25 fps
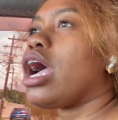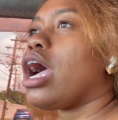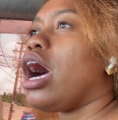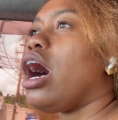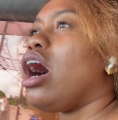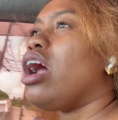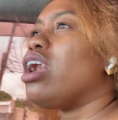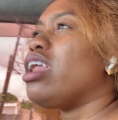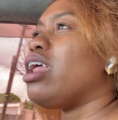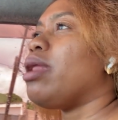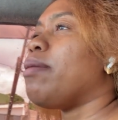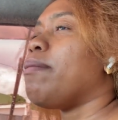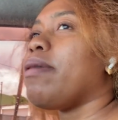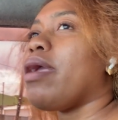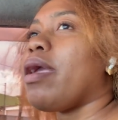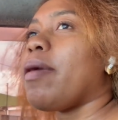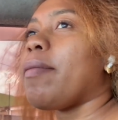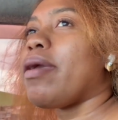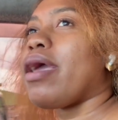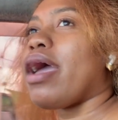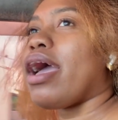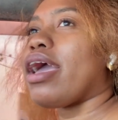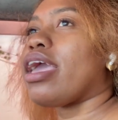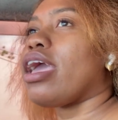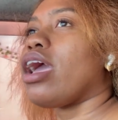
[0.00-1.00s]
And then
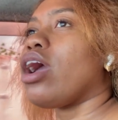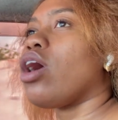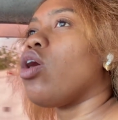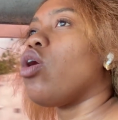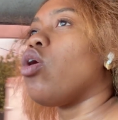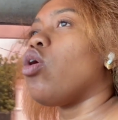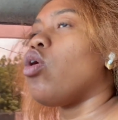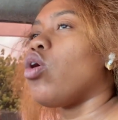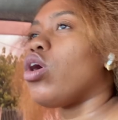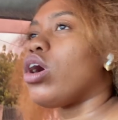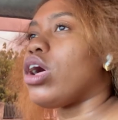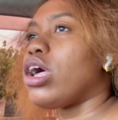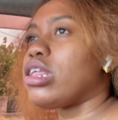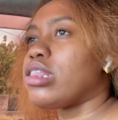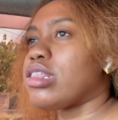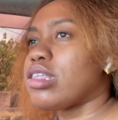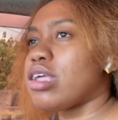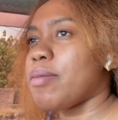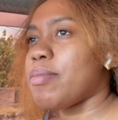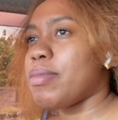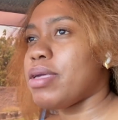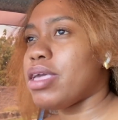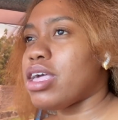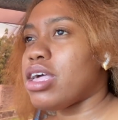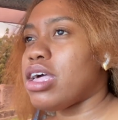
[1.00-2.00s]
maybe I can go, because
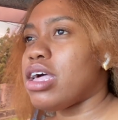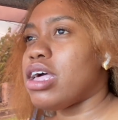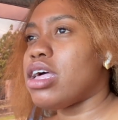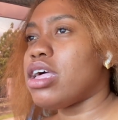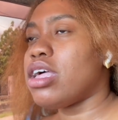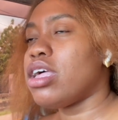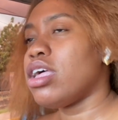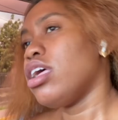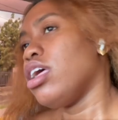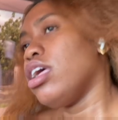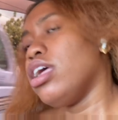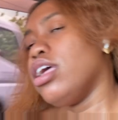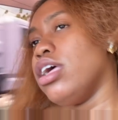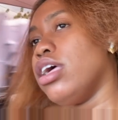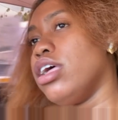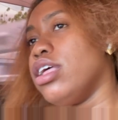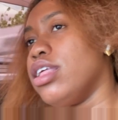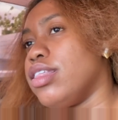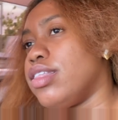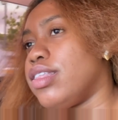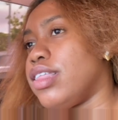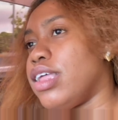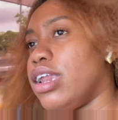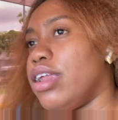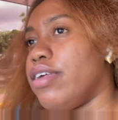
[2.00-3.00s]
Kamika
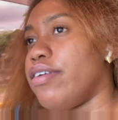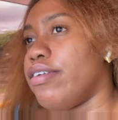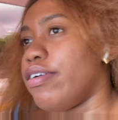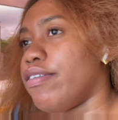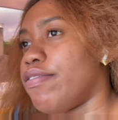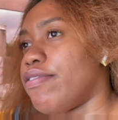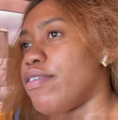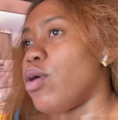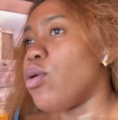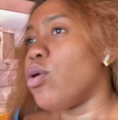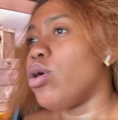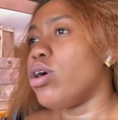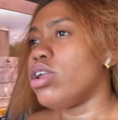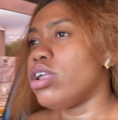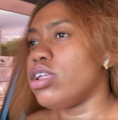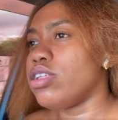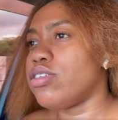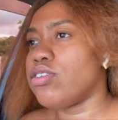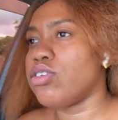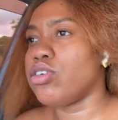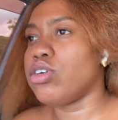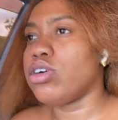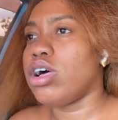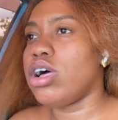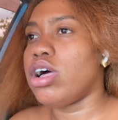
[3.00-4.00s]
said that if I wanted
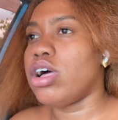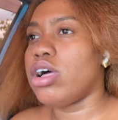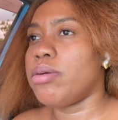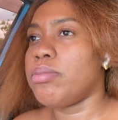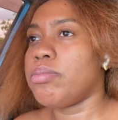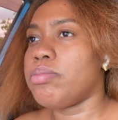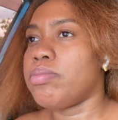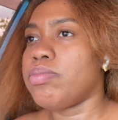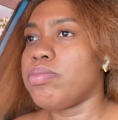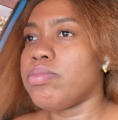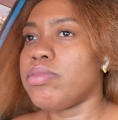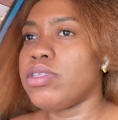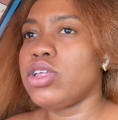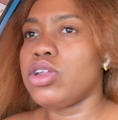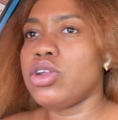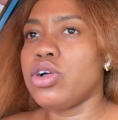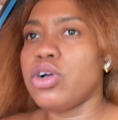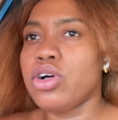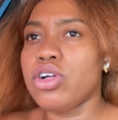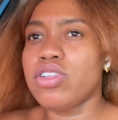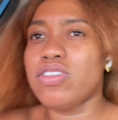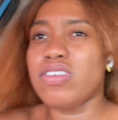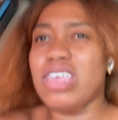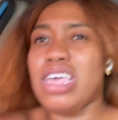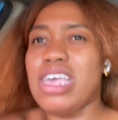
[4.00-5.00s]
to you know,
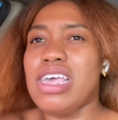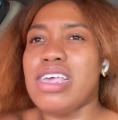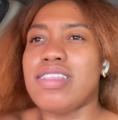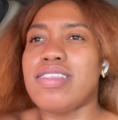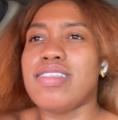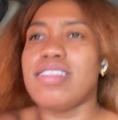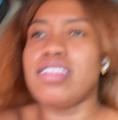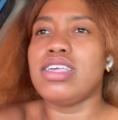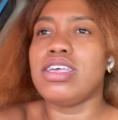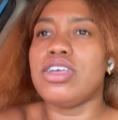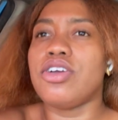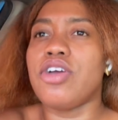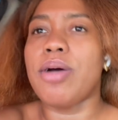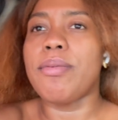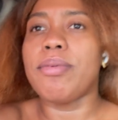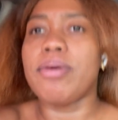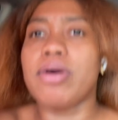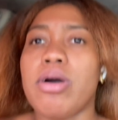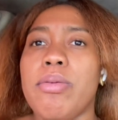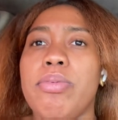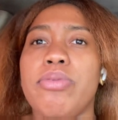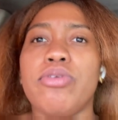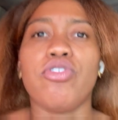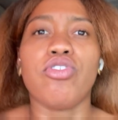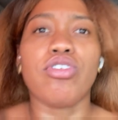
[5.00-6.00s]
go to AC, grab a
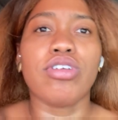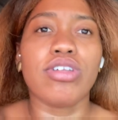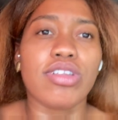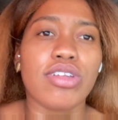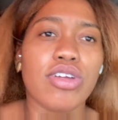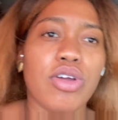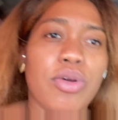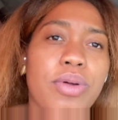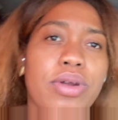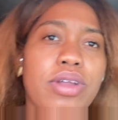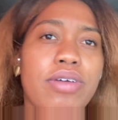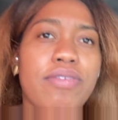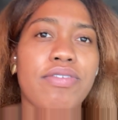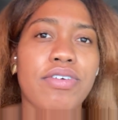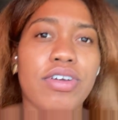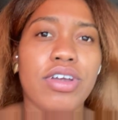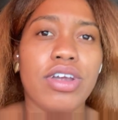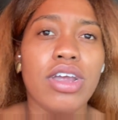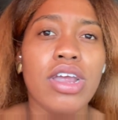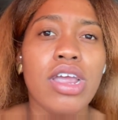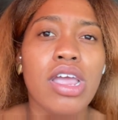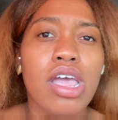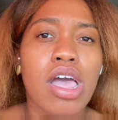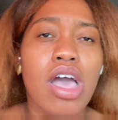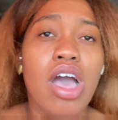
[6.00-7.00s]
couple drinks or
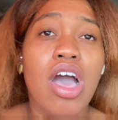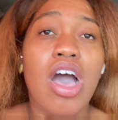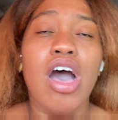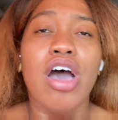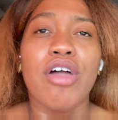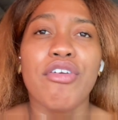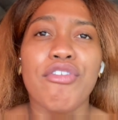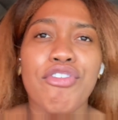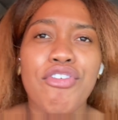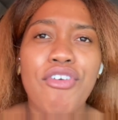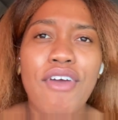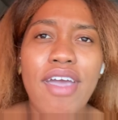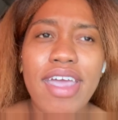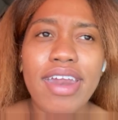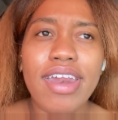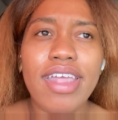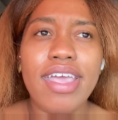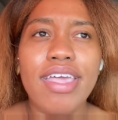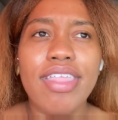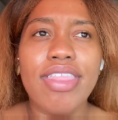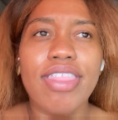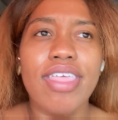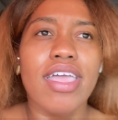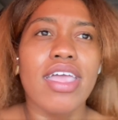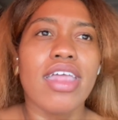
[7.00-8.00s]
whatever on
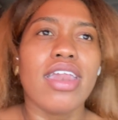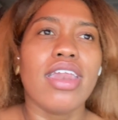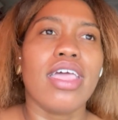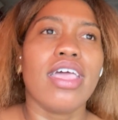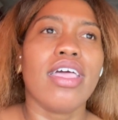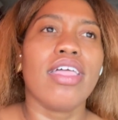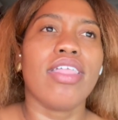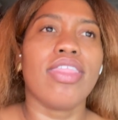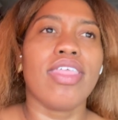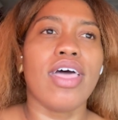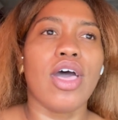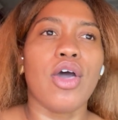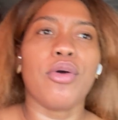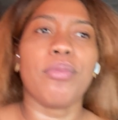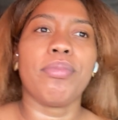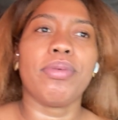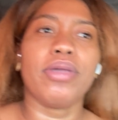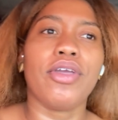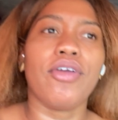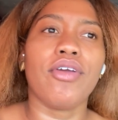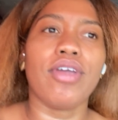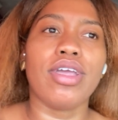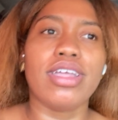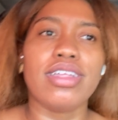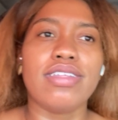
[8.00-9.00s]
Friday, then that would be
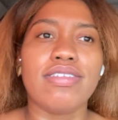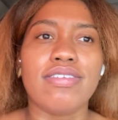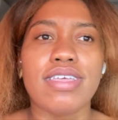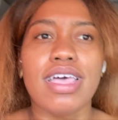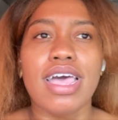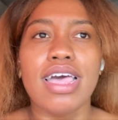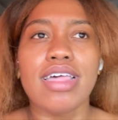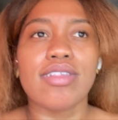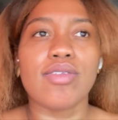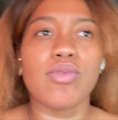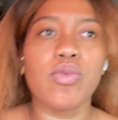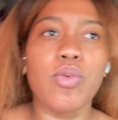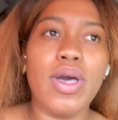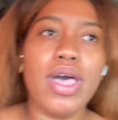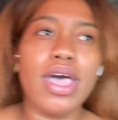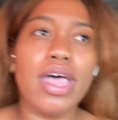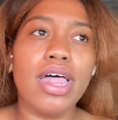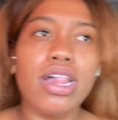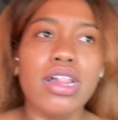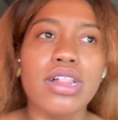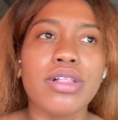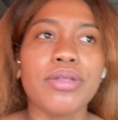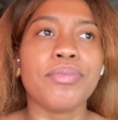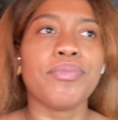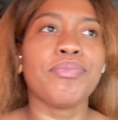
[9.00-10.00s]
great as
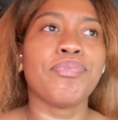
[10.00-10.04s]
well.